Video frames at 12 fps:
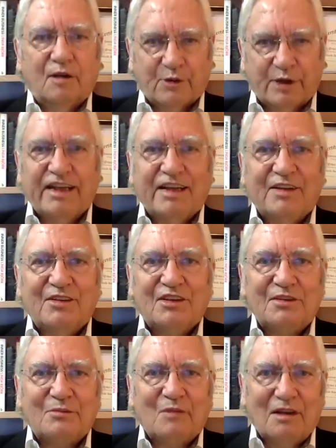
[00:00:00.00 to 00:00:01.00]

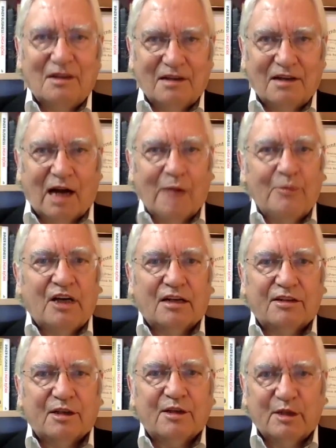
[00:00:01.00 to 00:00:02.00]
Greetings. I'm
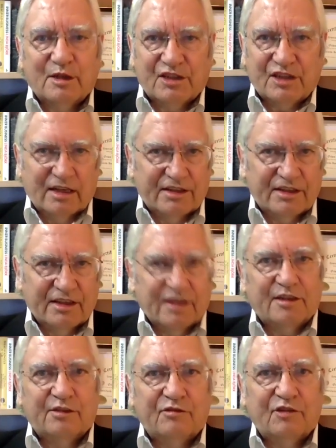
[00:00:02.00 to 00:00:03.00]
Dr. Kurt
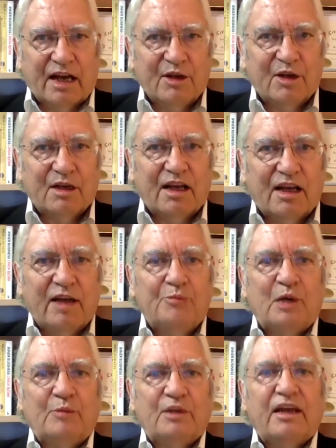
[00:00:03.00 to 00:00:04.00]
Johnson of Light on Light
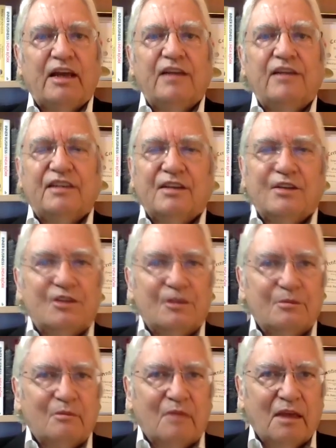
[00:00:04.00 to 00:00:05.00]
Publications,